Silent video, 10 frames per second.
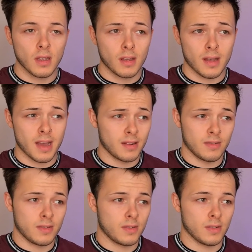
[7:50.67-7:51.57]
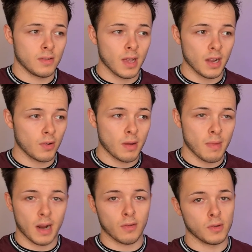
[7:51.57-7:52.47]
and you get great
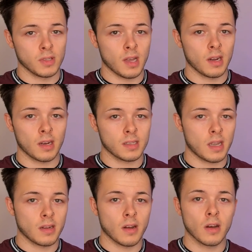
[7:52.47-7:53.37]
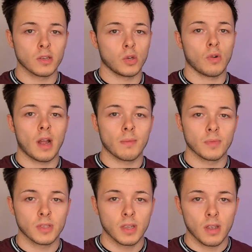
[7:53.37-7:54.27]
macros in that. Like I said, 100
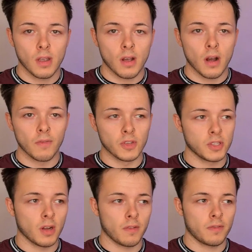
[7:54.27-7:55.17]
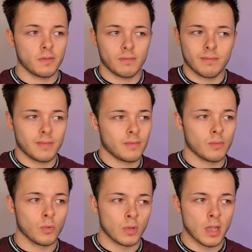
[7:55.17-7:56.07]
grams of the stuff
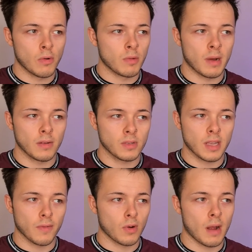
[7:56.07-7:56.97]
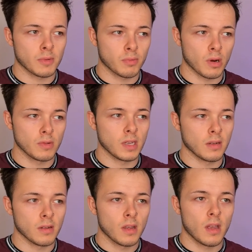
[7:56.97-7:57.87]
will yield about 7 grams of
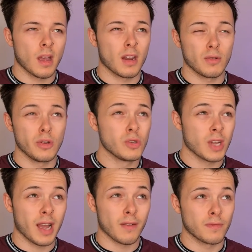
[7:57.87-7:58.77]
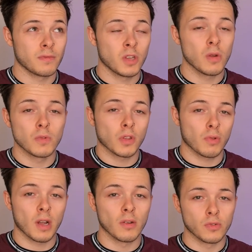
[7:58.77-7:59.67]
protein, and I'll usually have 200 to
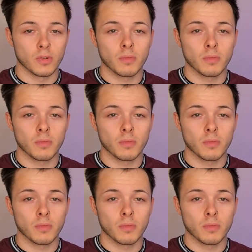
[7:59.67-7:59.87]
300